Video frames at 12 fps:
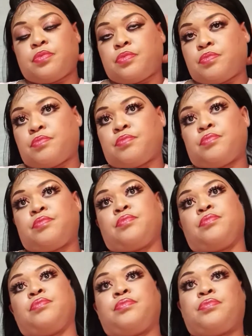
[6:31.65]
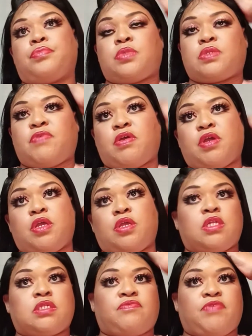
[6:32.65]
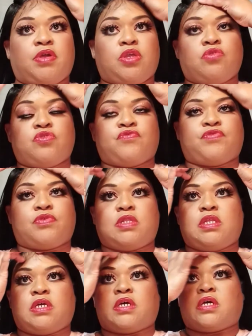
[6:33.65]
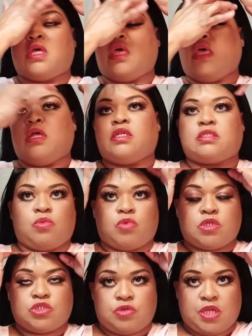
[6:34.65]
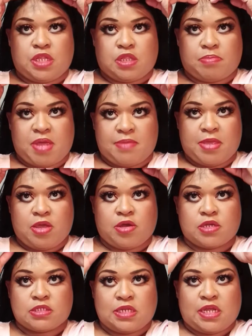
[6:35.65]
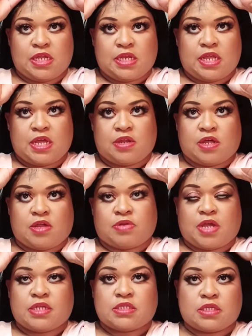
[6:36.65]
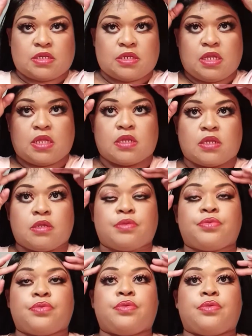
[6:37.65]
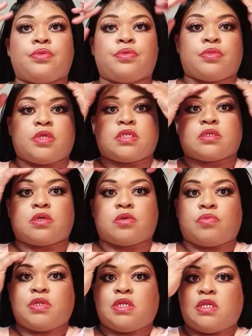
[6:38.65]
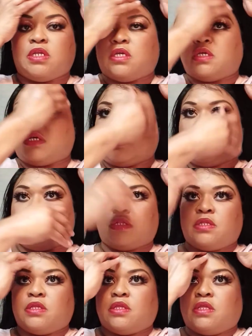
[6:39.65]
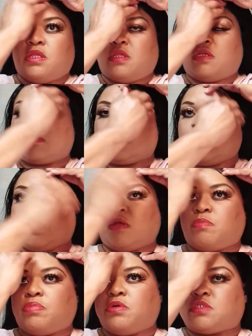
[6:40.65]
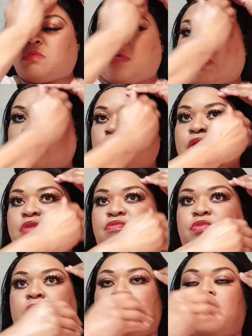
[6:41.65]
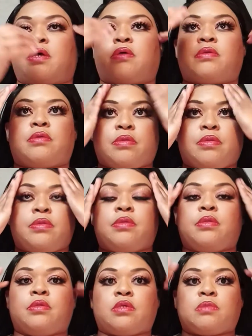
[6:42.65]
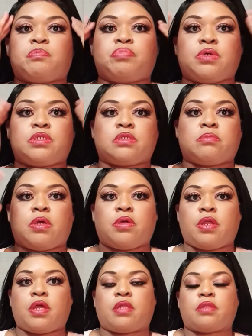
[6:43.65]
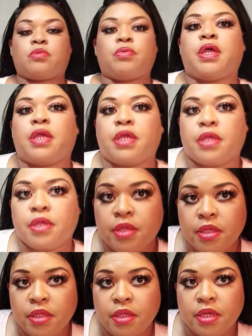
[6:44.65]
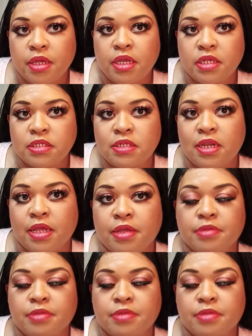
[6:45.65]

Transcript: Mm -hmm. It's very, it's a very youthful look. See, once you get the baby hairs laying down all nice and neat, it's gonna really look good. Just kind of push them out the way for now. Just push them on out the way, honey. It's late.